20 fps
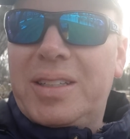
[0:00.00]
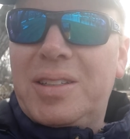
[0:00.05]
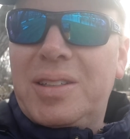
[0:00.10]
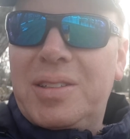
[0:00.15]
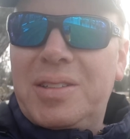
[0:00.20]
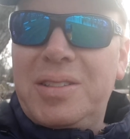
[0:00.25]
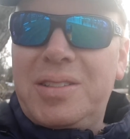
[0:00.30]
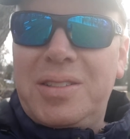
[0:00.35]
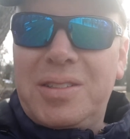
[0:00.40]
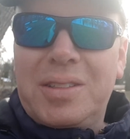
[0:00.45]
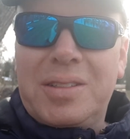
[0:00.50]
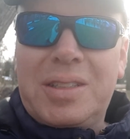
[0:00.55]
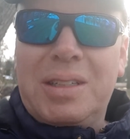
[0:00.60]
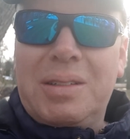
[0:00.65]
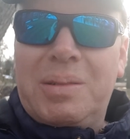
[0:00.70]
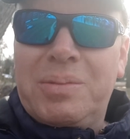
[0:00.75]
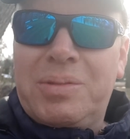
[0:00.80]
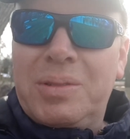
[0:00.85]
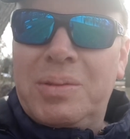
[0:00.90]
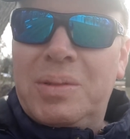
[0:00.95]
call it. You can
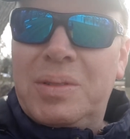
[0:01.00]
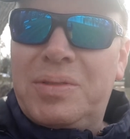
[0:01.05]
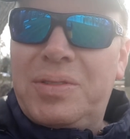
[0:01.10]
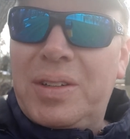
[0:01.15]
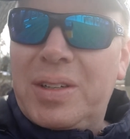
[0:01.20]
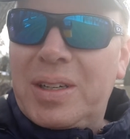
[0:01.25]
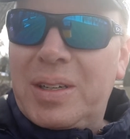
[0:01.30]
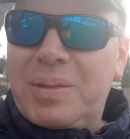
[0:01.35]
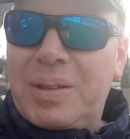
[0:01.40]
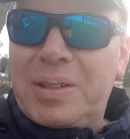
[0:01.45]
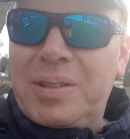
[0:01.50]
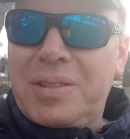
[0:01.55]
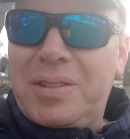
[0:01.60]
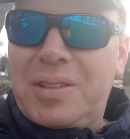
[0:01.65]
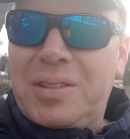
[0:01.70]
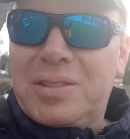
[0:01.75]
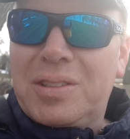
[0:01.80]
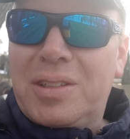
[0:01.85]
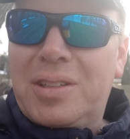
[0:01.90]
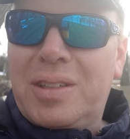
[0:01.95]
tell them from a farm.
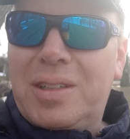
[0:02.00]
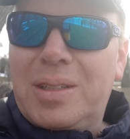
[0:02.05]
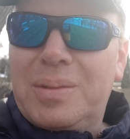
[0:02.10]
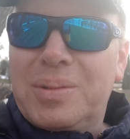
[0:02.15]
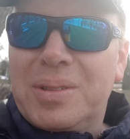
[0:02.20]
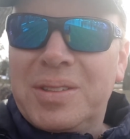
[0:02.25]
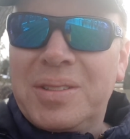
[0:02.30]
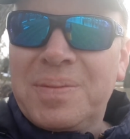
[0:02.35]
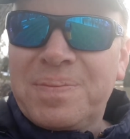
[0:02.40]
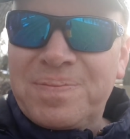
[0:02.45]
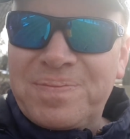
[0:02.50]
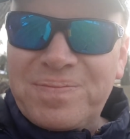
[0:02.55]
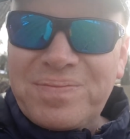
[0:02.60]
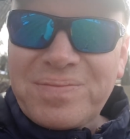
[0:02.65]
Everything's a hopper.